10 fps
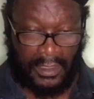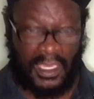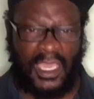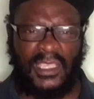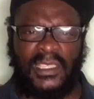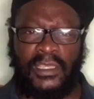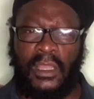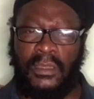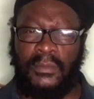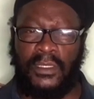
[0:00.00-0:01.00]
King
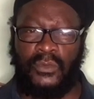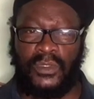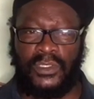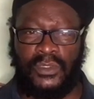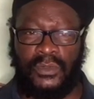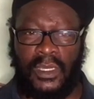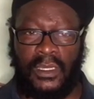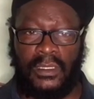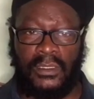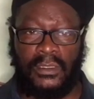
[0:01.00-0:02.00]
Solomon was Judah.
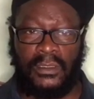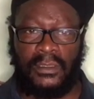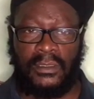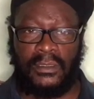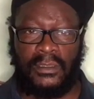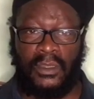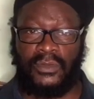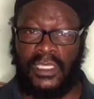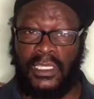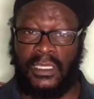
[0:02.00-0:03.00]
Now
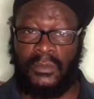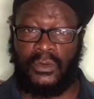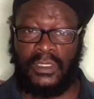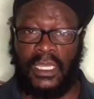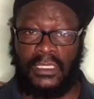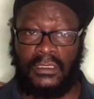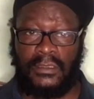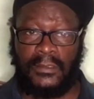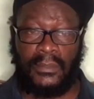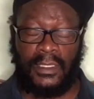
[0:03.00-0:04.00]
think about that.
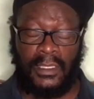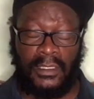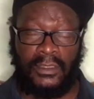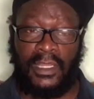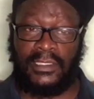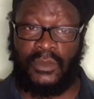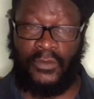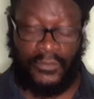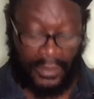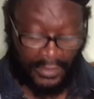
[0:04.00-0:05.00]
Now let's go
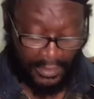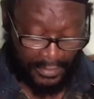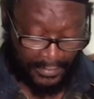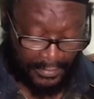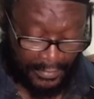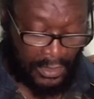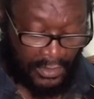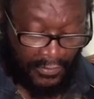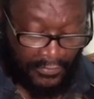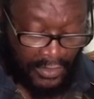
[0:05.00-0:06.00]
further.
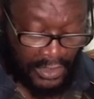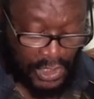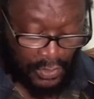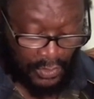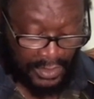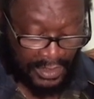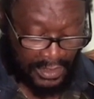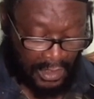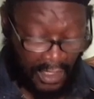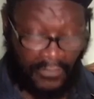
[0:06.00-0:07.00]
The
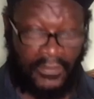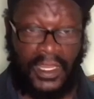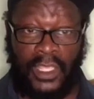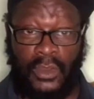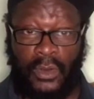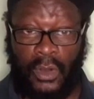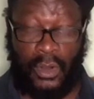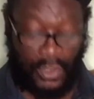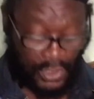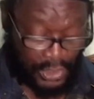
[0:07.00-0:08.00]
virtues of Leo
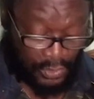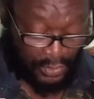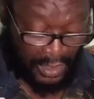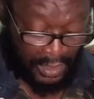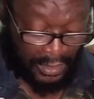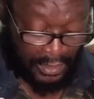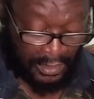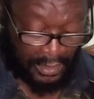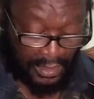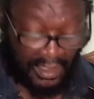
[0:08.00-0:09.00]
or Judah
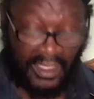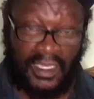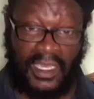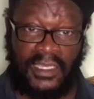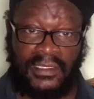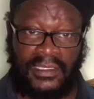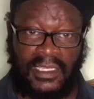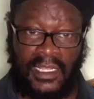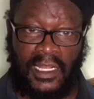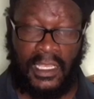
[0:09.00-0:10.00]
is
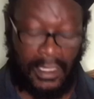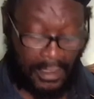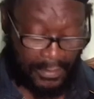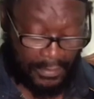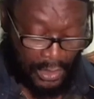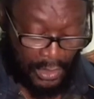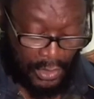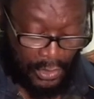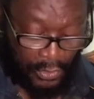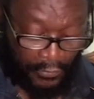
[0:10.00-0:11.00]
clear.
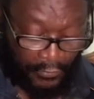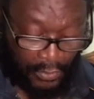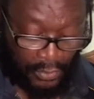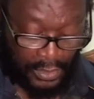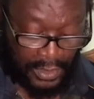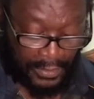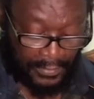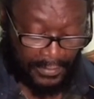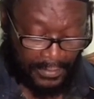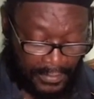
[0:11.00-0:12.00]
Your fruit,
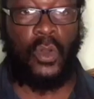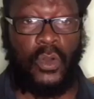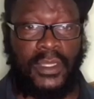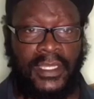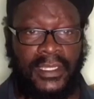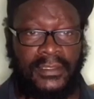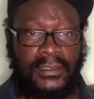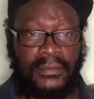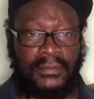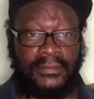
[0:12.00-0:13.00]
coconut,
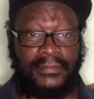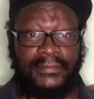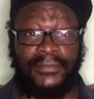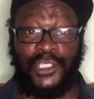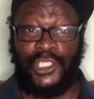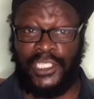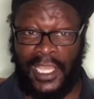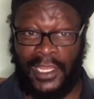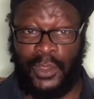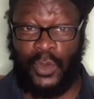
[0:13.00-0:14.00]

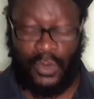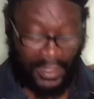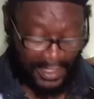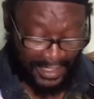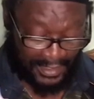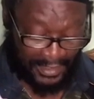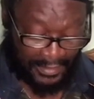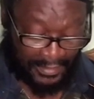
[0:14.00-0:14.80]
jelly coconut.